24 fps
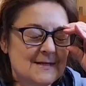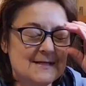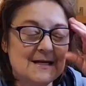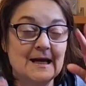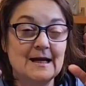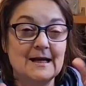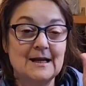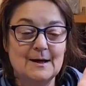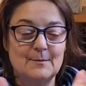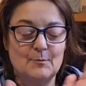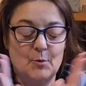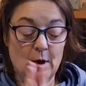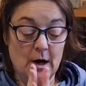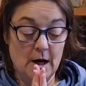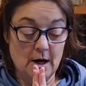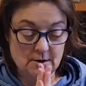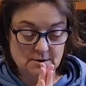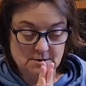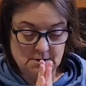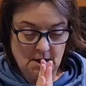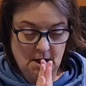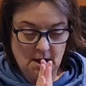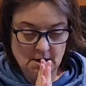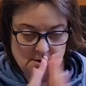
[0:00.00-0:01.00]
Sing a little
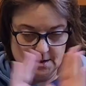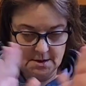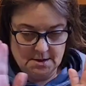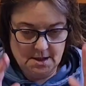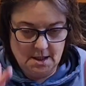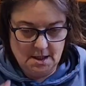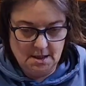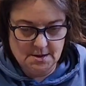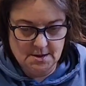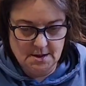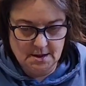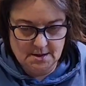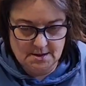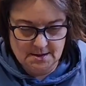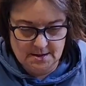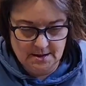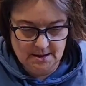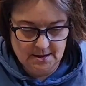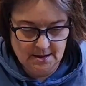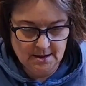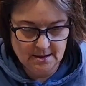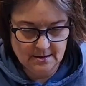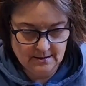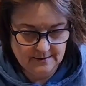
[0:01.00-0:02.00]
prayer. Da, da, da, da,
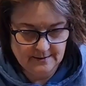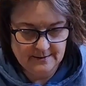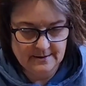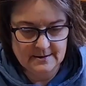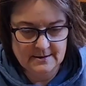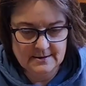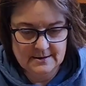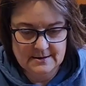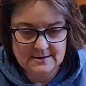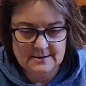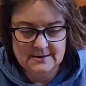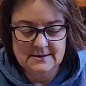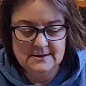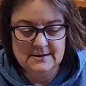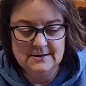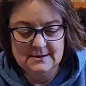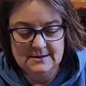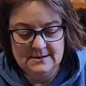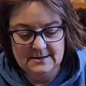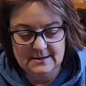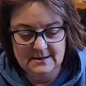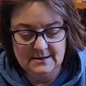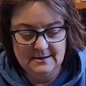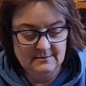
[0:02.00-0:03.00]
da.
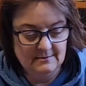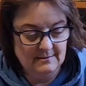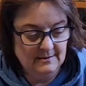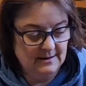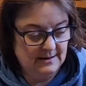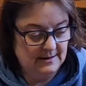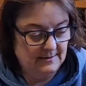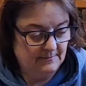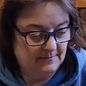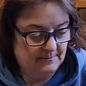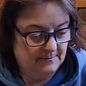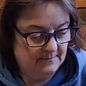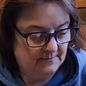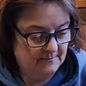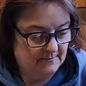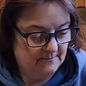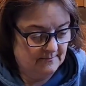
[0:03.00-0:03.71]
All right.